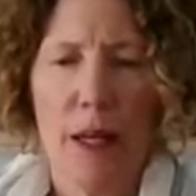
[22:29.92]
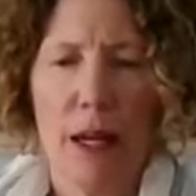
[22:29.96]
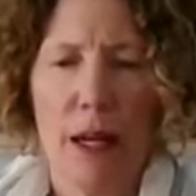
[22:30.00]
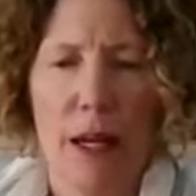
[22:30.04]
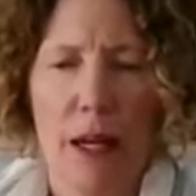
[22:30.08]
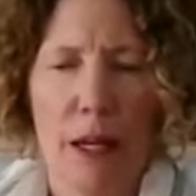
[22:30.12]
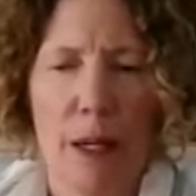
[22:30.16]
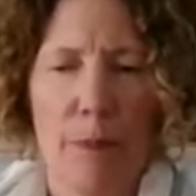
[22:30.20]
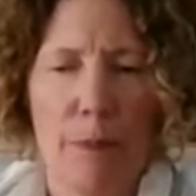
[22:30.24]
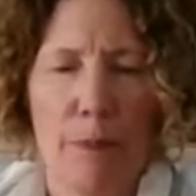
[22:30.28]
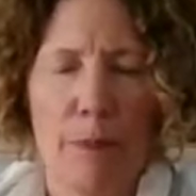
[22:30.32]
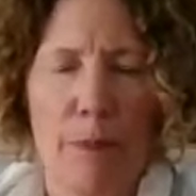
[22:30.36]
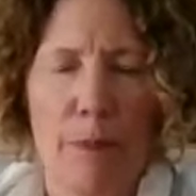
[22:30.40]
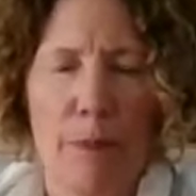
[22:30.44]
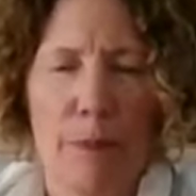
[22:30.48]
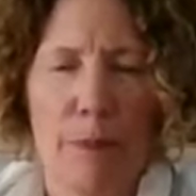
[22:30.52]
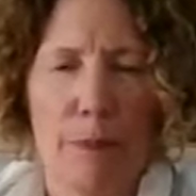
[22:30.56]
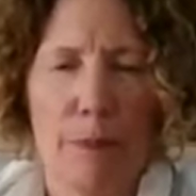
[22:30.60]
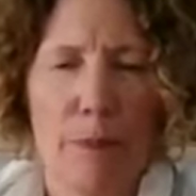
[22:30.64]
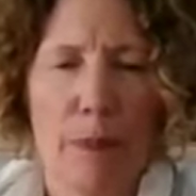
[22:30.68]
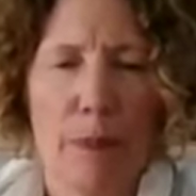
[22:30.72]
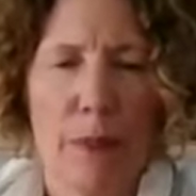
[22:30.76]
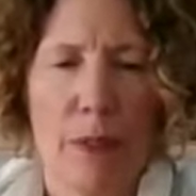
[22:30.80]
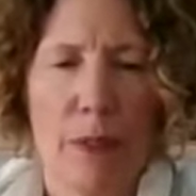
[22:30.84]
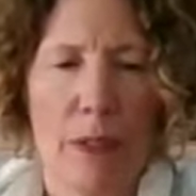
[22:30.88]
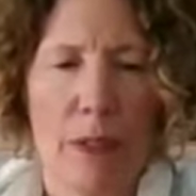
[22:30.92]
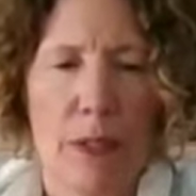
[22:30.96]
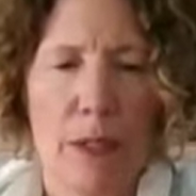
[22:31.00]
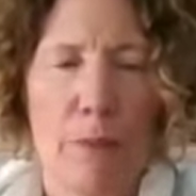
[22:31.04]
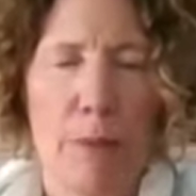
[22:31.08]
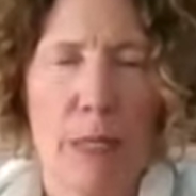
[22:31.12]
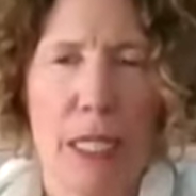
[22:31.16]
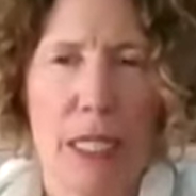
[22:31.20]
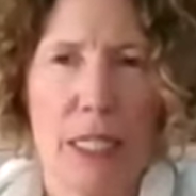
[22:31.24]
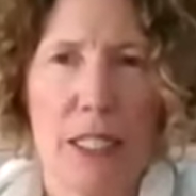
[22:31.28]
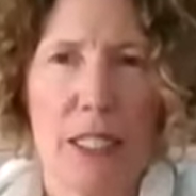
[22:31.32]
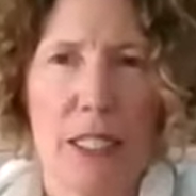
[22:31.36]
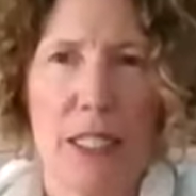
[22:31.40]
um,
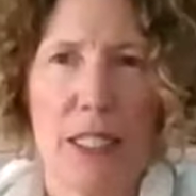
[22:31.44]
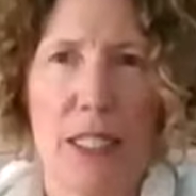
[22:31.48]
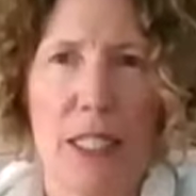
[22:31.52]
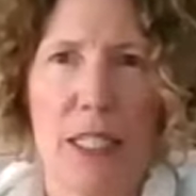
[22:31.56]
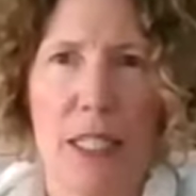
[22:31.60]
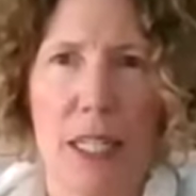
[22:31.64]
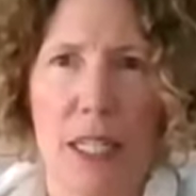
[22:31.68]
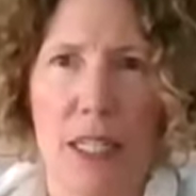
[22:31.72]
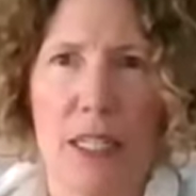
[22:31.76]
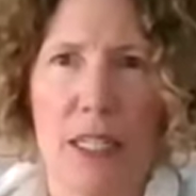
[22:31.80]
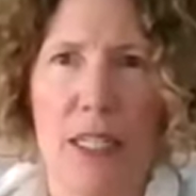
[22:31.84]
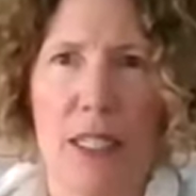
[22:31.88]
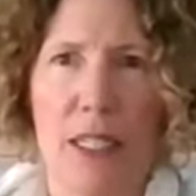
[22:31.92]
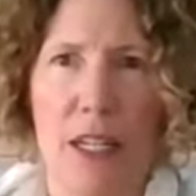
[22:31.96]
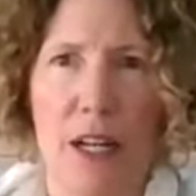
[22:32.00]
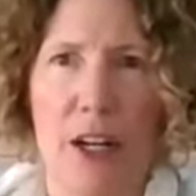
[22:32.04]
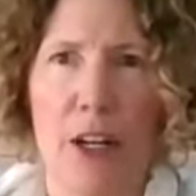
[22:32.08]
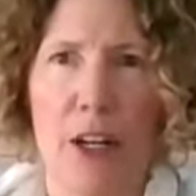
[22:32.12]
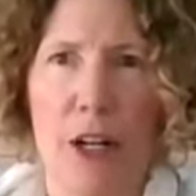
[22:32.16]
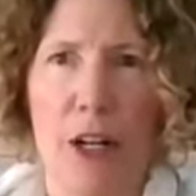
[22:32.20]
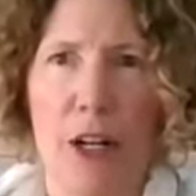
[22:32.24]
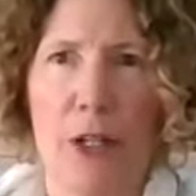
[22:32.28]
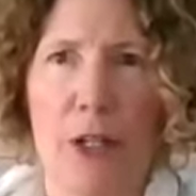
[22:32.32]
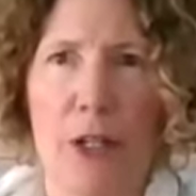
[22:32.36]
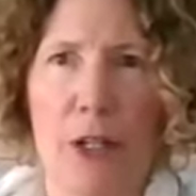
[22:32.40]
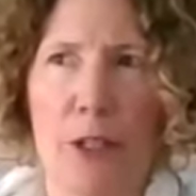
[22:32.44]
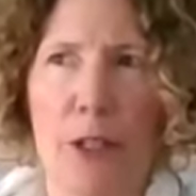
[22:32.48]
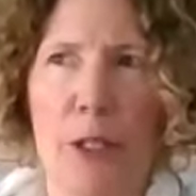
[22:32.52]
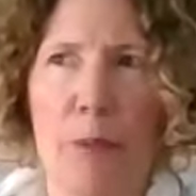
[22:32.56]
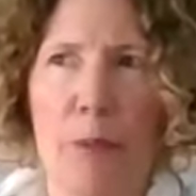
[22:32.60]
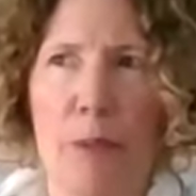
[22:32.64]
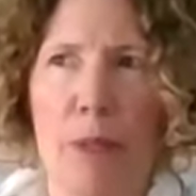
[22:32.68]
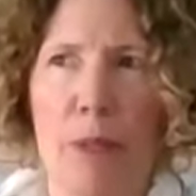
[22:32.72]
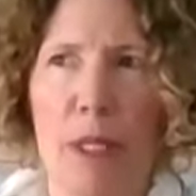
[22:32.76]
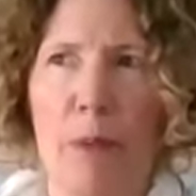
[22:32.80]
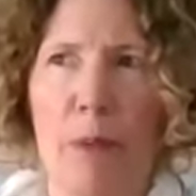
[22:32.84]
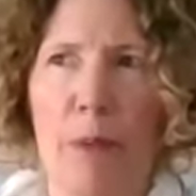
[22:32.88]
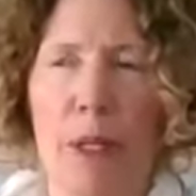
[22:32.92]
mental states are harder to
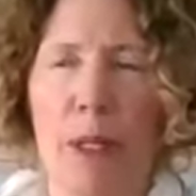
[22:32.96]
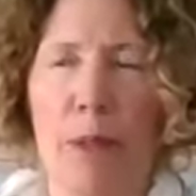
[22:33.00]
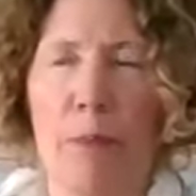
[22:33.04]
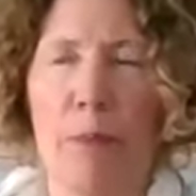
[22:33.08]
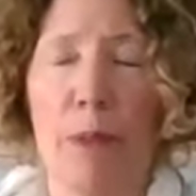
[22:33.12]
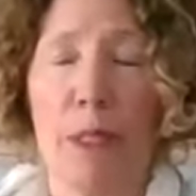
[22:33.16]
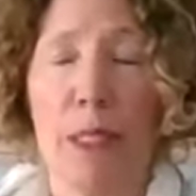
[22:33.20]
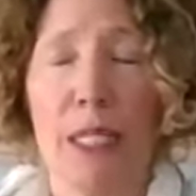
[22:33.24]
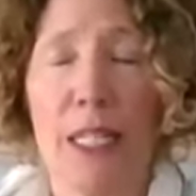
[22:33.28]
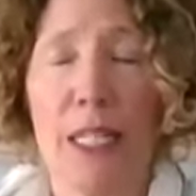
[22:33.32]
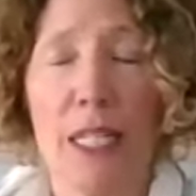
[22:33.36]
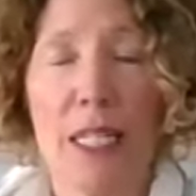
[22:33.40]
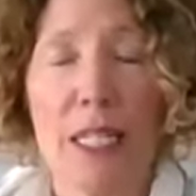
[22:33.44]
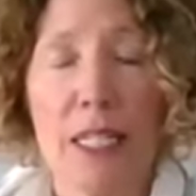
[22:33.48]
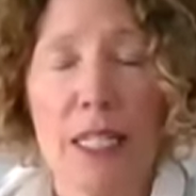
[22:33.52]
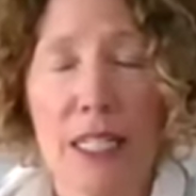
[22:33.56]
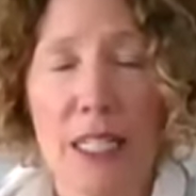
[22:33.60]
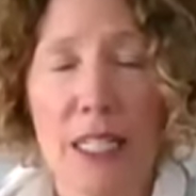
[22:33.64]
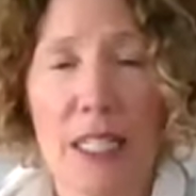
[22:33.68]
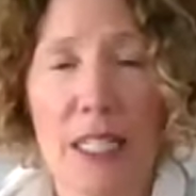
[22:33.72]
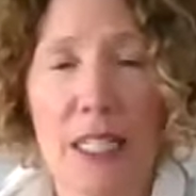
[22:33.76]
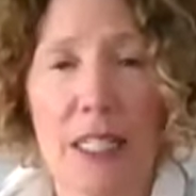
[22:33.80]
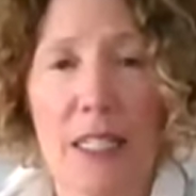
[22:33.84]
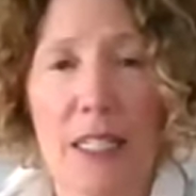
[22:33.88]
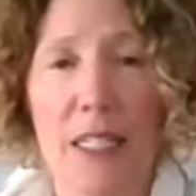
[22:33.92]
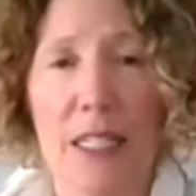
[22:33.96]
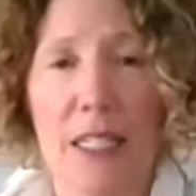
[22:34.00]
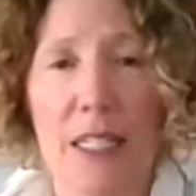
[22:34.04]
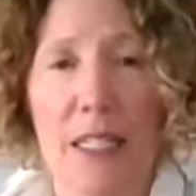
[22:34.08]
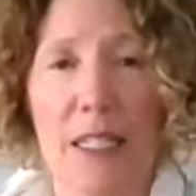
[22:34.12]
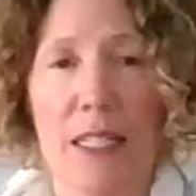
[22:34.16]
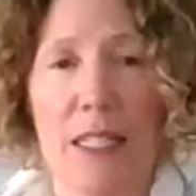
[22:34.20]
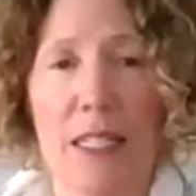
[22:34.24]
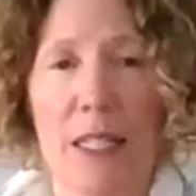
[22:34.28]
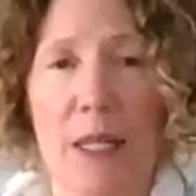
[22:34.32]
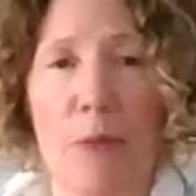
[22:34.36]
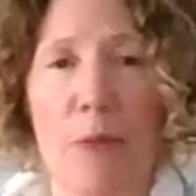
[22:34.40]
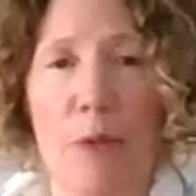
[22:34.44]
be with. But the idea
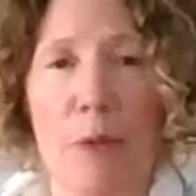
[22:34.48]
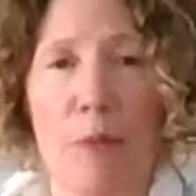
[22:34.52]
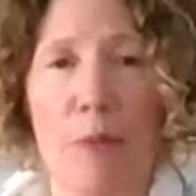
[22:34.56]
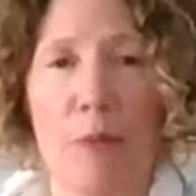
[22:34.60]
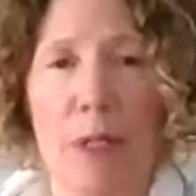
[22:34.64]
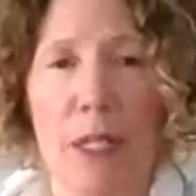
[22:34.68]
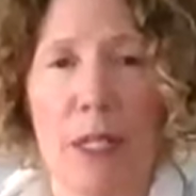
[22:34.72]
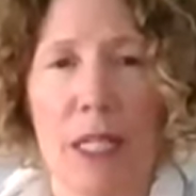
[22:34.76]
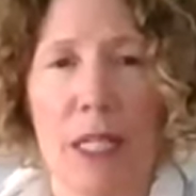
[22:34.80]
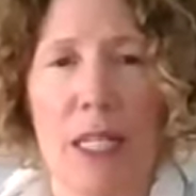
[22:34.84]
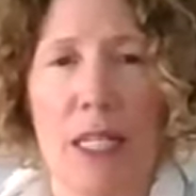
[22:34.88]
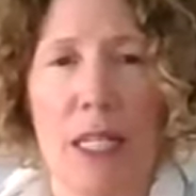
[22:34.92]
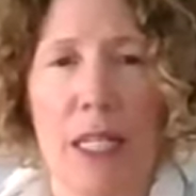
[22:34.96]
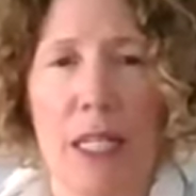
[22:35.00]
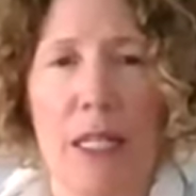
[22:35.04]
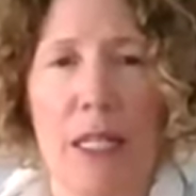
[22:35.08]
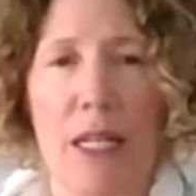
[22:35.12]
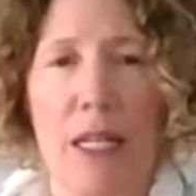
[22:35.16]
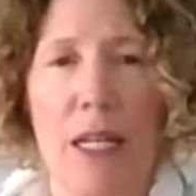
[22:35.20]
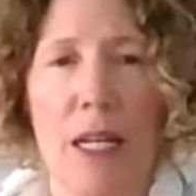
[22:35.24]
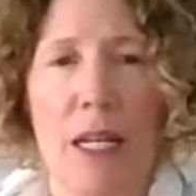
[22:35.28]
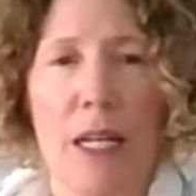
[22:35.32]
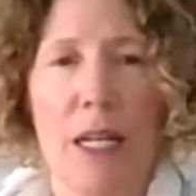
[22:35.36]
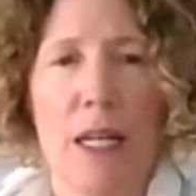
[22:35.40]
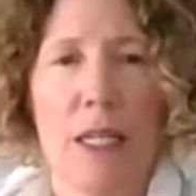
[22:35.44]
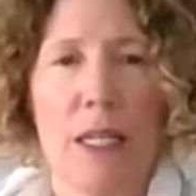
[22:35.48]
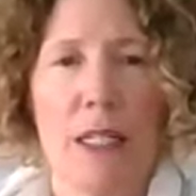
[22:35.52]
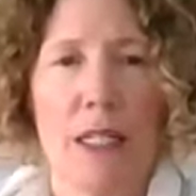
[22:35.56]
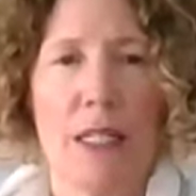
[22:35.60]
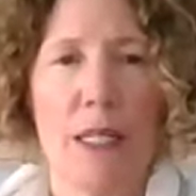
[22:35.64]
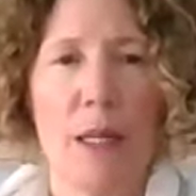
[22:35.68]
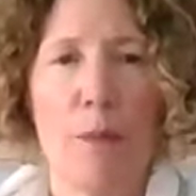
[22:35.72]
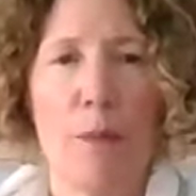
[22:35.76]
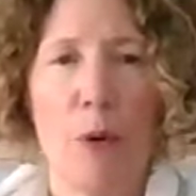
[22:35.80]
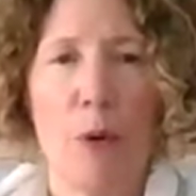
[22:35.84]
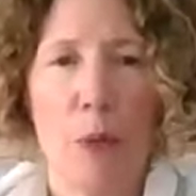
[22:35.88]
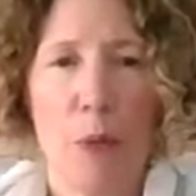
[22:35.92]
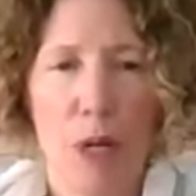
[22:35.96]
is that we're bringing
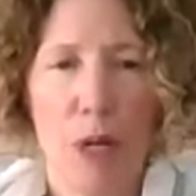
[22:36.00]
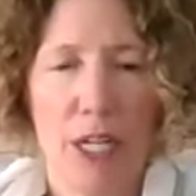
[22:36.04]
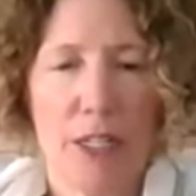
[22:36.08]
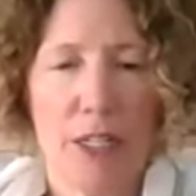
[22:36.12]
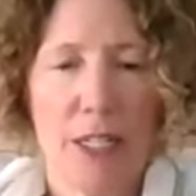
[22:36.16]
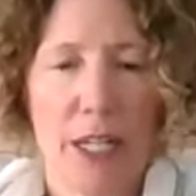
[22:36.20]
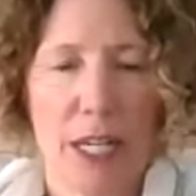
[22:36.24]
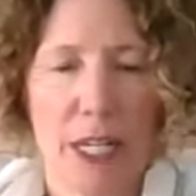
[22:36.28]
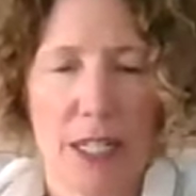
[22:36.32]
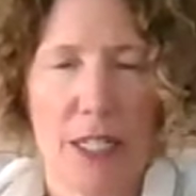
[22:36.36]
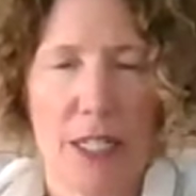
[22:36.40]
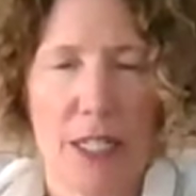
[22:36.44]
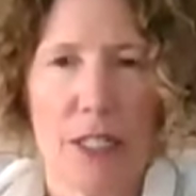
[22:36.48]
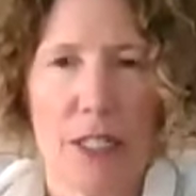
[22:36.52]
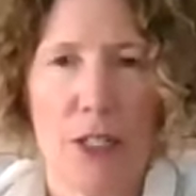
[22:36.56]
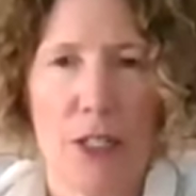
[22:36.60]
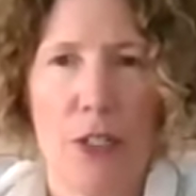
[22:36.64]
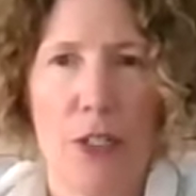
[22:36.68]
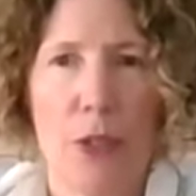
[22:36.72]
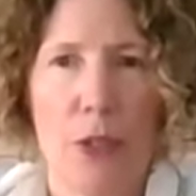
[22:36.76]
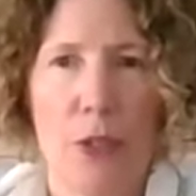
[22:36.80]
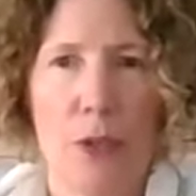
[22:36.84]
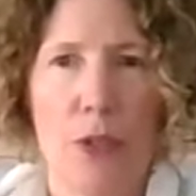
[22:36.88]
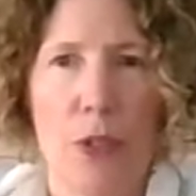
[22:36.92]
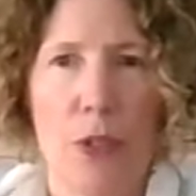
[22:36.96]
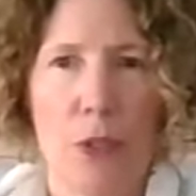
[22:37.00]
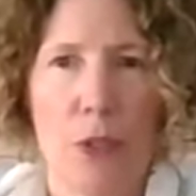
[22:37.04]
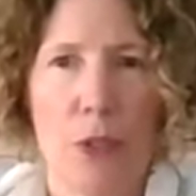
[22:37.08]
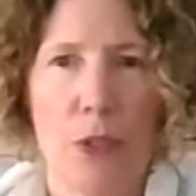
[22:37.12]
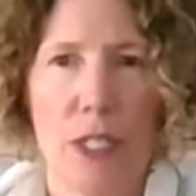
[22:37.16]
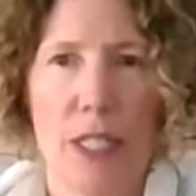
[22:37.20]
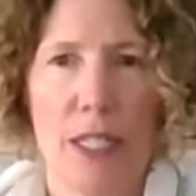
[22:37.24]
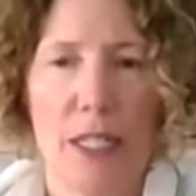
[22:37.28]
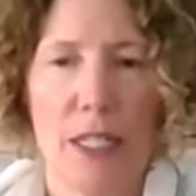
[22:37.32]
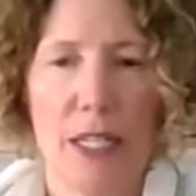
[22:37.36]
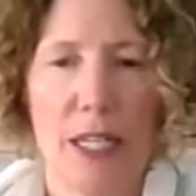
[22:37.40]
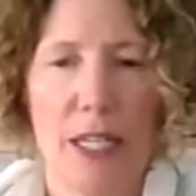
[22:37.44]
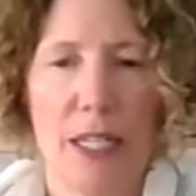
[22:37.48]
some awareness to
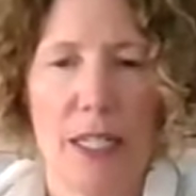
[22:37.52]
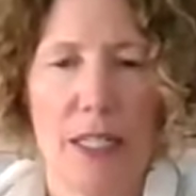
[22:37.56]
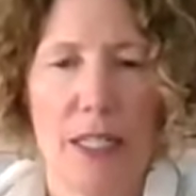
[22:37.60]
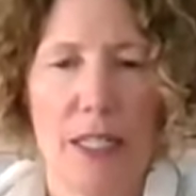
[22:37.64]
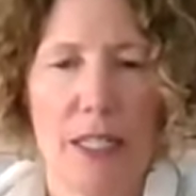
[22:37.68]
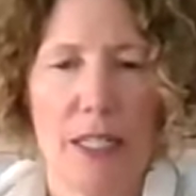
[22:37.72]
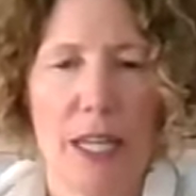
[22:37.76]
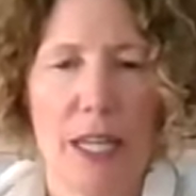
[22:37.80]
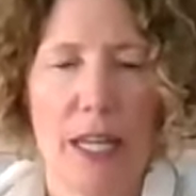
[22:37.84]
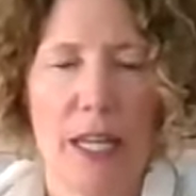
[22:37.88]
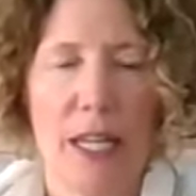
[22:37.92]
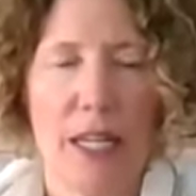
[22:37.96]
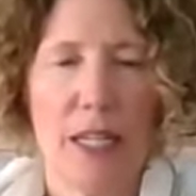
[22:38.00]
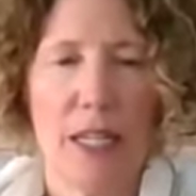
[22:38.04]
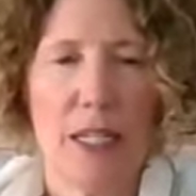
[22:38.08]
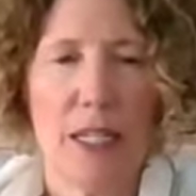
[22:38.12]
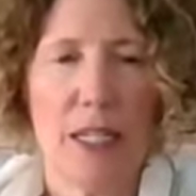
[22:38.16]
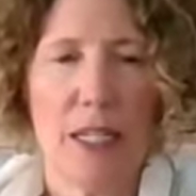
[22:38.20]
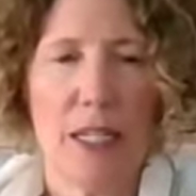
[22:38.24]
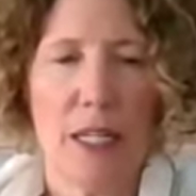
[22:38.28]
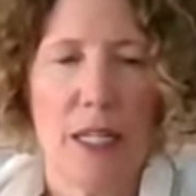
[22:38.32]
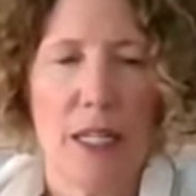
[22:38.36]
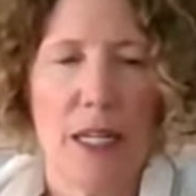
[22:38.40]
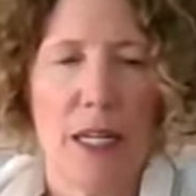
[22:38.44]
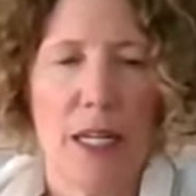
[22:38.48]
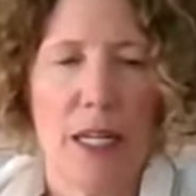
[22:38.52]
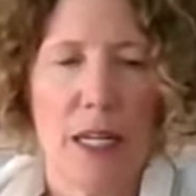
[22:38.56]
those states and